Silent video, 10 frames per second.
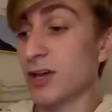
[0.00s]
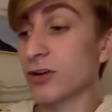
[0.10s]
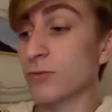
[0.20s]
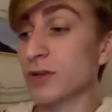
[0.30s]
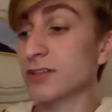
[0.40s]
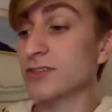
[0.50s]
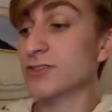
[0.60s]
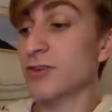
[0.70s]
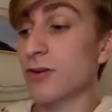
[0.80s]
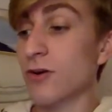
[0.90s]

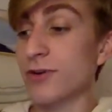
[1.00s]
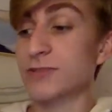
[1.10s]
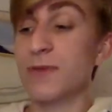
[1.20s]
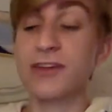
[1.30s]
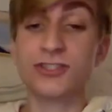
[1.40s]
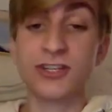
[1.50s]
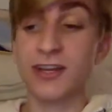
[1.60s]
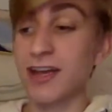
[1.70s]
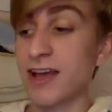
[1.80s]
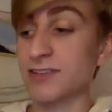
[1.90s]
Gorillas are as
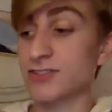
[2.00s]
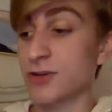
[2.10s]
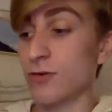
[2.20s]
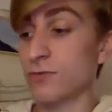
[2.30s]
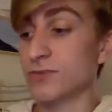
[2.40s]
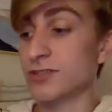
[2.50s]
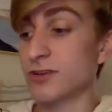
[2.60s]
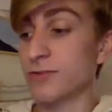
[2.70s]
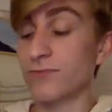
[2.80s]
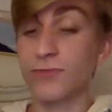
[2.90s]
patient as stones.
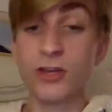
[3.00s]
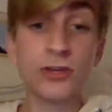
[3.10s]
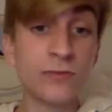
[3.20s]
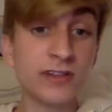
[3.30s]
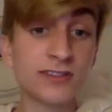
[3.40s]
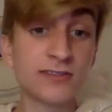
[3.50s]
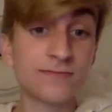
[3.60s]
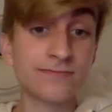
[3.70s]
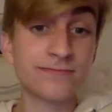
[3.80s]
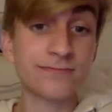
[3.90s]

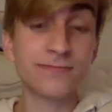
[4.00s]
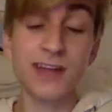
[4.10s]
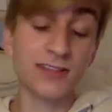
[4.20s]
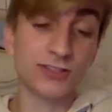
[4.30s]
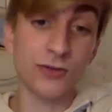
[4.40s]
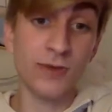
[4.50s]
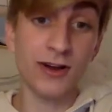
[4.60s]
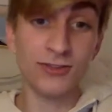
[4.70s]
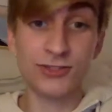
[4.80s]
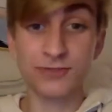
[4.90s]
Humans, not so
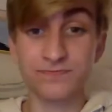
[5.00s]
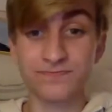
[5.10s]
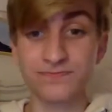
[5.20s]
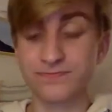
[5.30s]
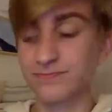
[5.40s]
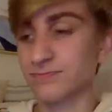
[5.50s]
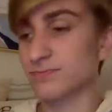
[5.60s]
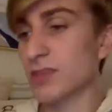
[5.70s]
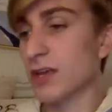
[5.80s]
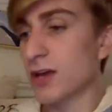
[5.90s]
much.
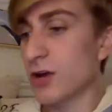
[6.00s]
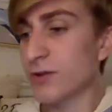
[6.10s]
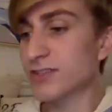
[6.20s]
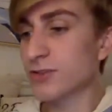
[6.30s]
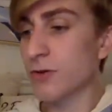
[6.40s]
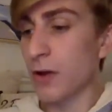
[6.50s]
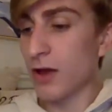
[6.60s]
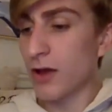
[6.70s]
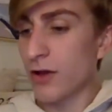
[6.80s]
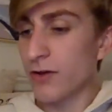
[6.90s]
Okay, so
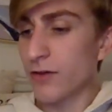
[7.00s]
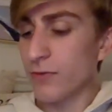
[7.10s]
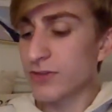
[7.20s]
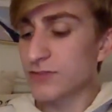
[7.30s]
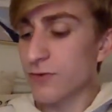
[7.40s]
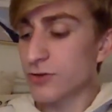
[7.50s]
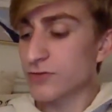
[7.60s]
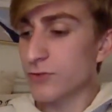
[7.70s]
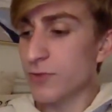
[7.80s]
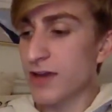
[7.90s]
on these
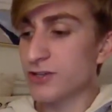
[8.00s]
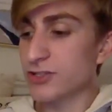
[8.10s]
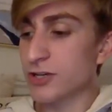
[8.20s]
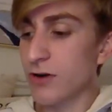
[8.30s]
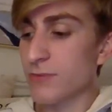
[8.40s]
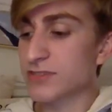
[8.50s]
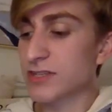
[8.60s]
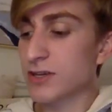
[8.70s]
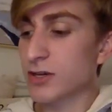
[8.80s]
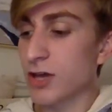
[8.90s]
first few pages here, I'm
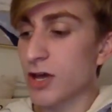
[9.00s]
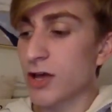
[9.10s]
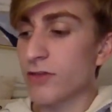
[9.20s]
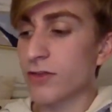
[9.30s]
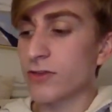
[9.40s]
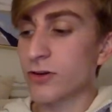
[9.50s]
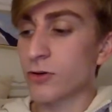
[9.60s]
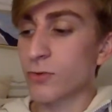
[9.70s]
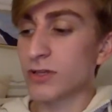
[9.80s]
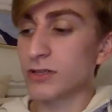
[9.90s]
seeing that the
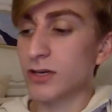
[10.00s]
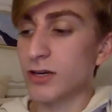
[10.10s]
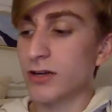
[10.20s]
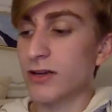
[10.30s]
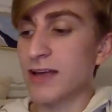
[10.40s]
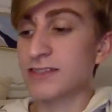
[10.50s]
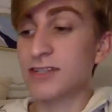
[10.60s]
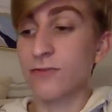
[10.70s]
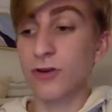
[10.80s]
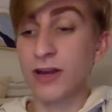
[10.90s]
gorilla has
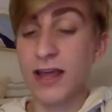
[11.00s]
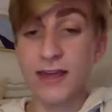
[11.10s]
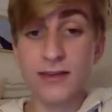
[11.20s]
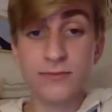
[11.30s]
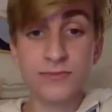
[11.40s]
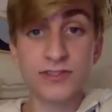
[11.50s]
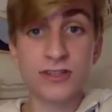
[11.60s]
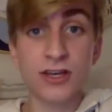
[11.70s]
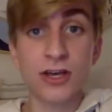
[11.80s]
different names.